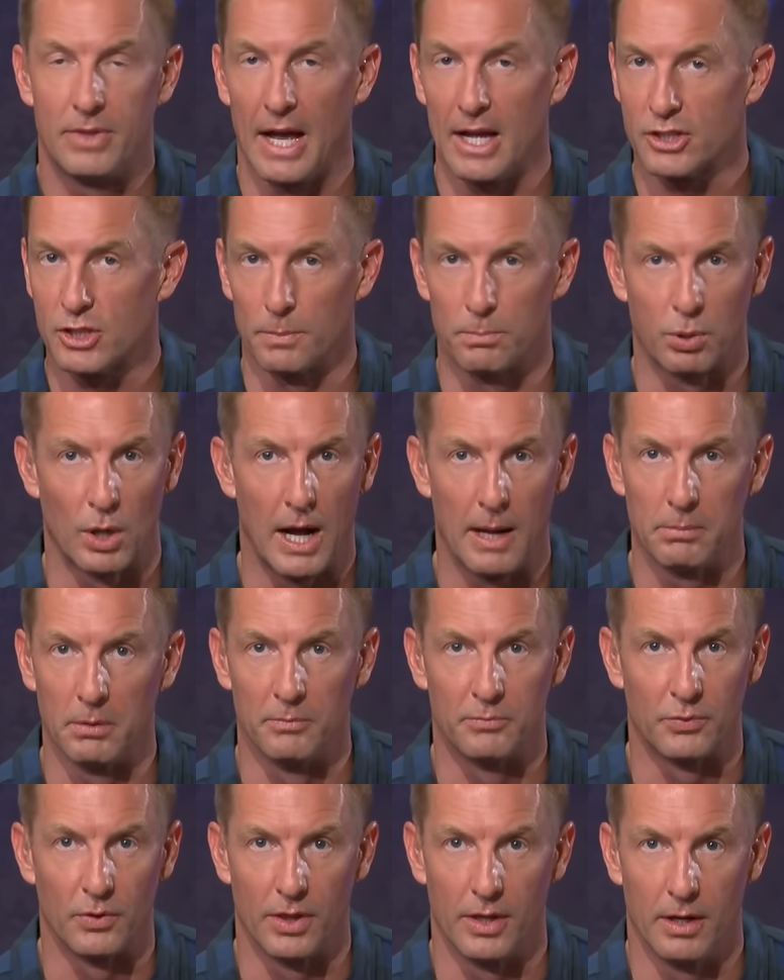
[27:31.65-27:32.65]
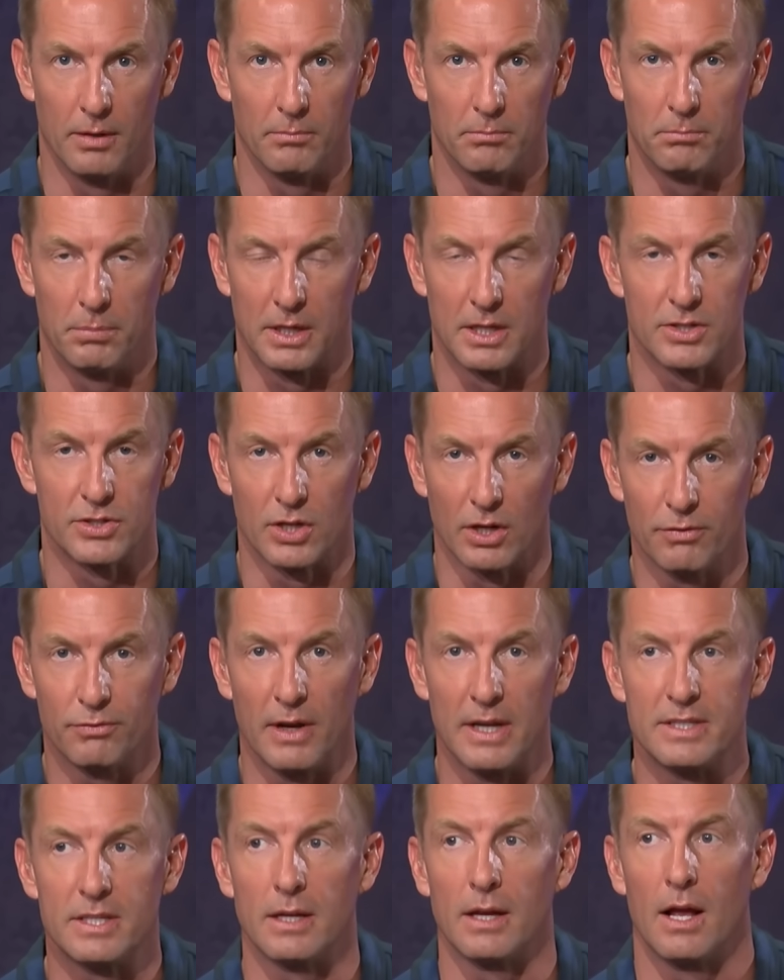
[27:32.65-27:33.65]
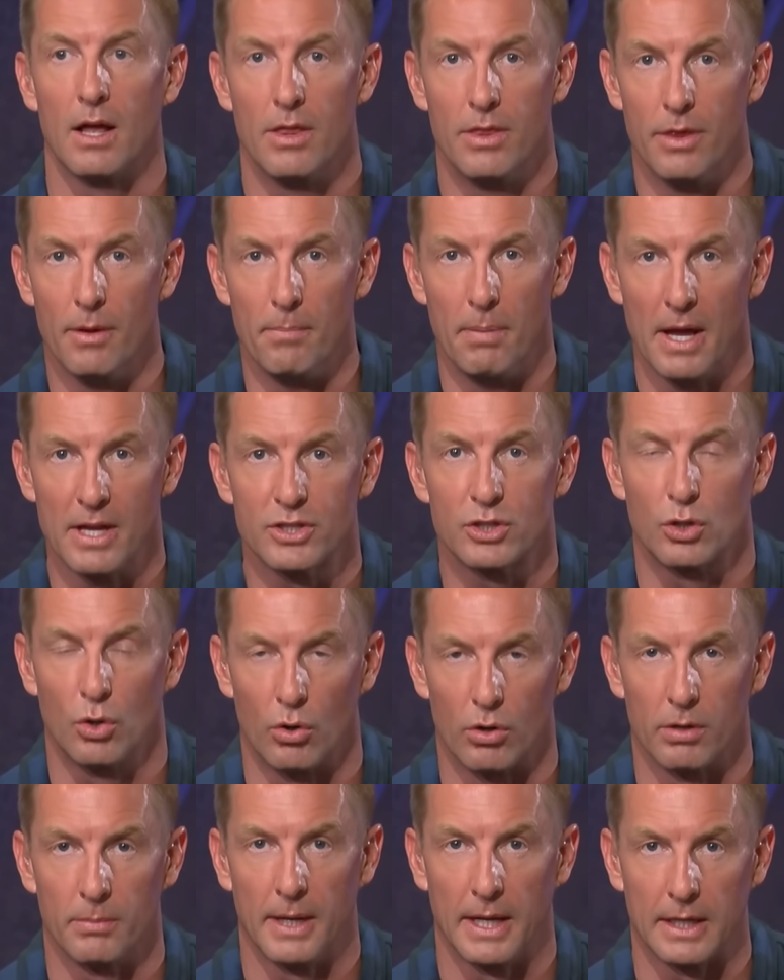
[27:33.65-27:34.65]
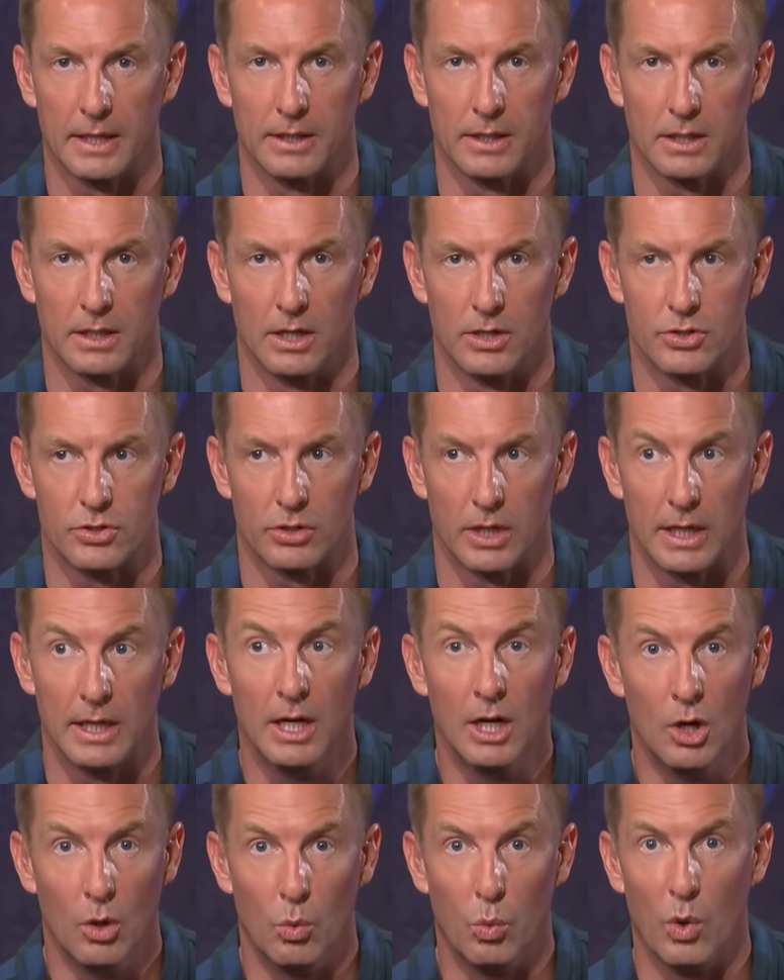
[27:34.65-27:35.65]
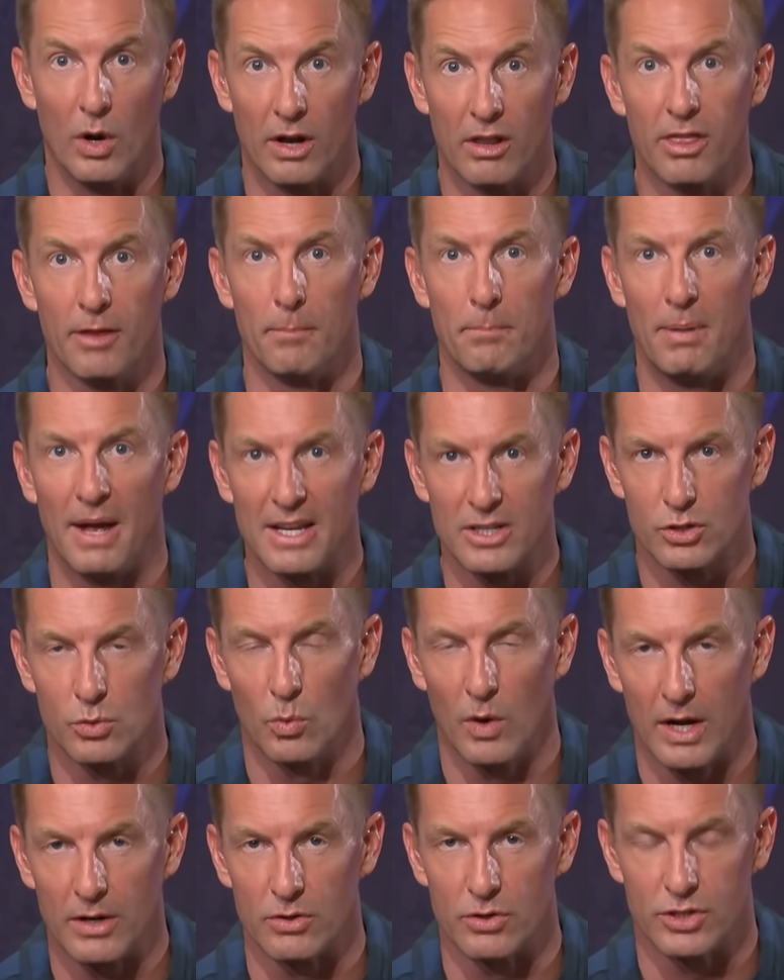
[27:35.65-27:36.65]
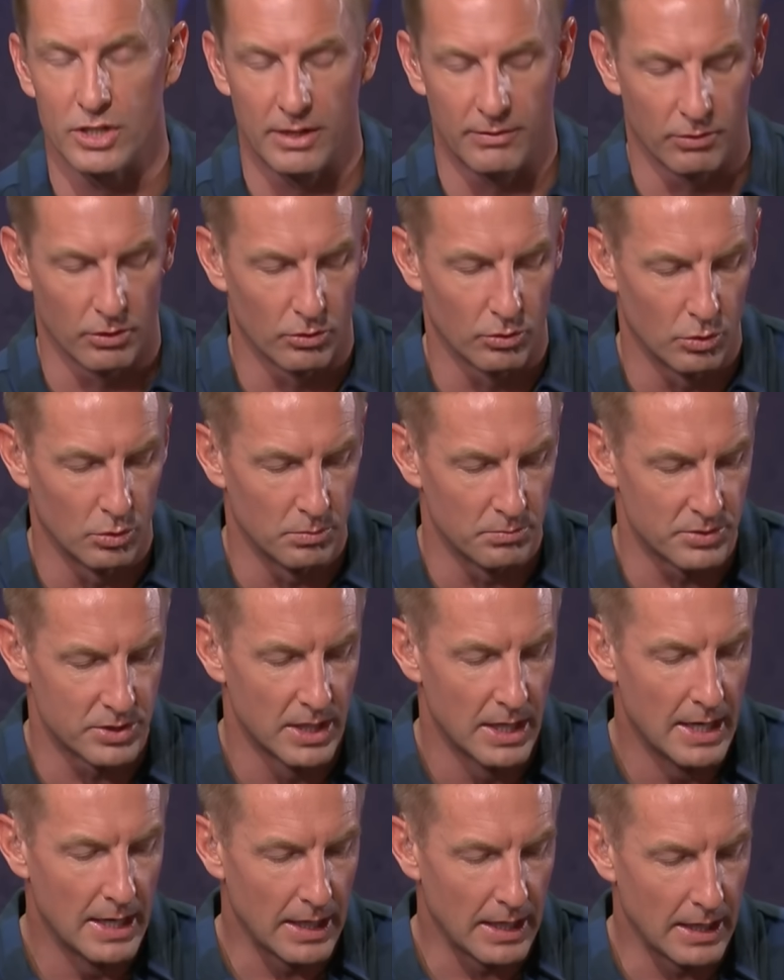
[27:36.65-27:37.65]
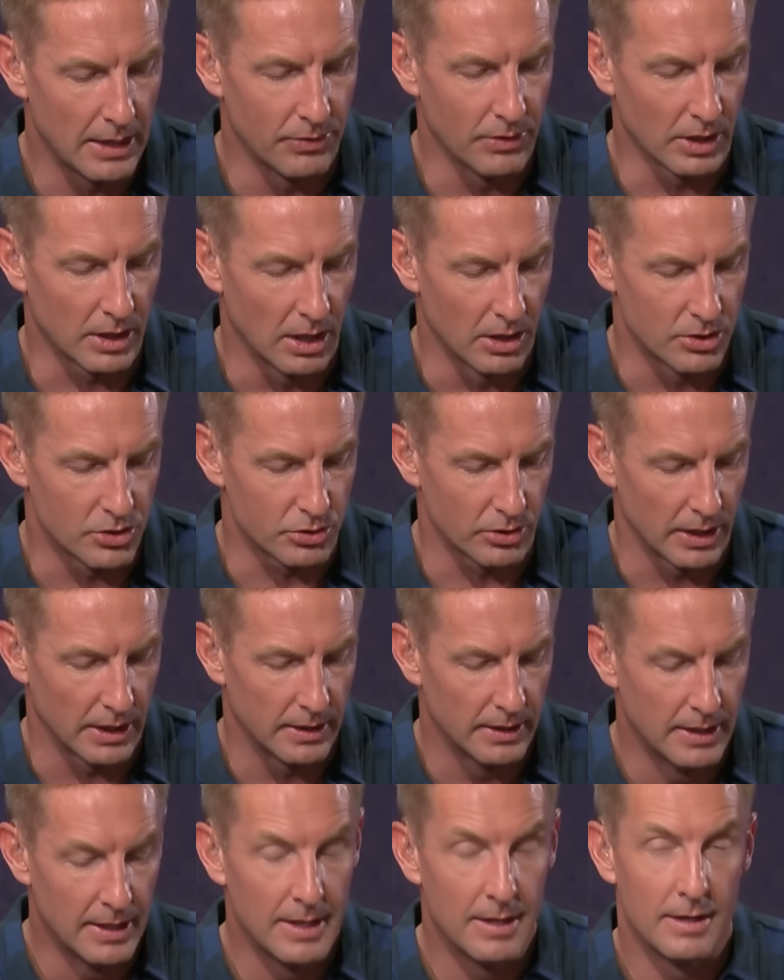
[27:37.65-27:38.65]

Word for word: That's a problem for them because they're facing the best quarterback in the country, one of the best wide receiver rooms in the country.